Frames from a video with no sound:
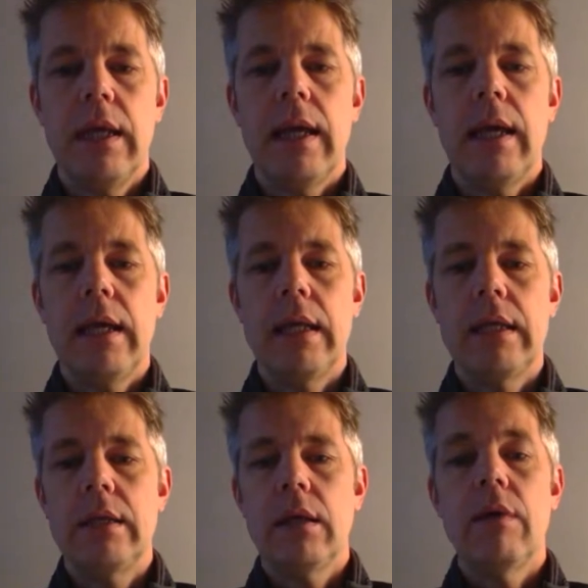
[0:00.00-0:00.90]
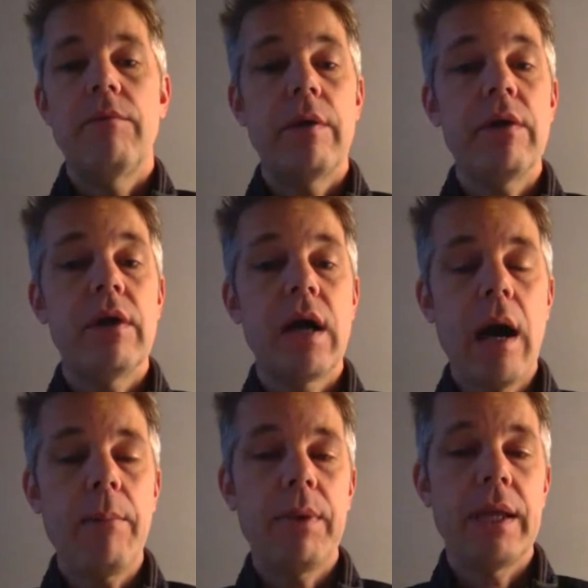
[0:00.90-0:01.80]
And a very
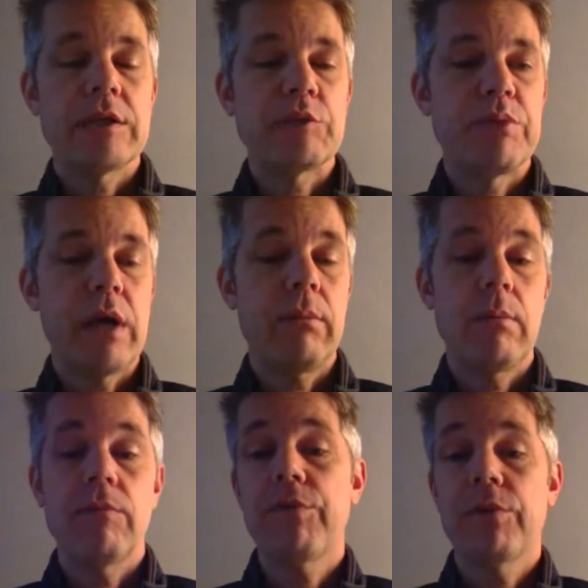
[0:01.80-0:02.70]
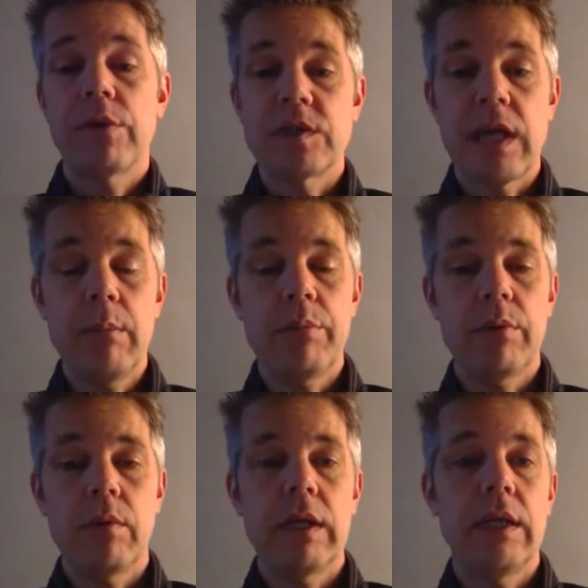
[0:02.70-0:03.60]
complex problem, for
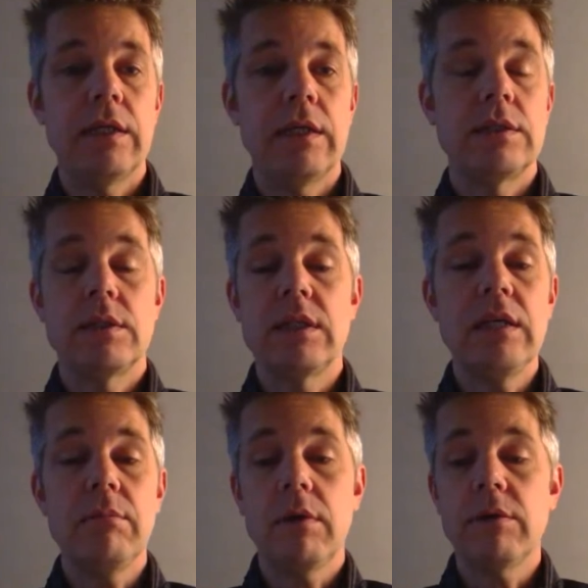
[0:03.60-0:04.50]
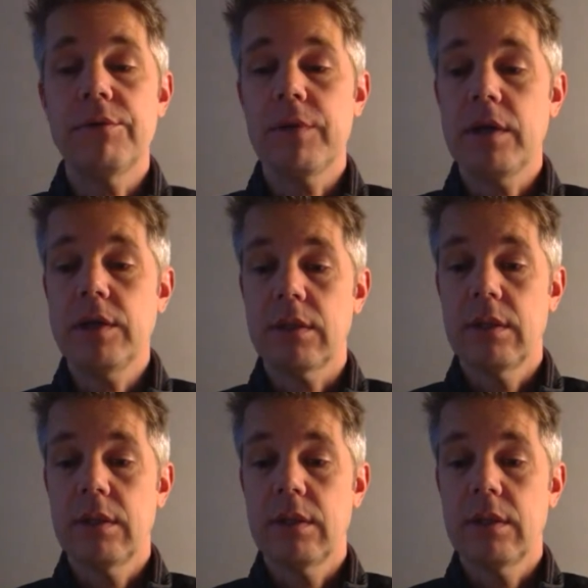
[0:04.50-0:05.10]
example, is team motivation.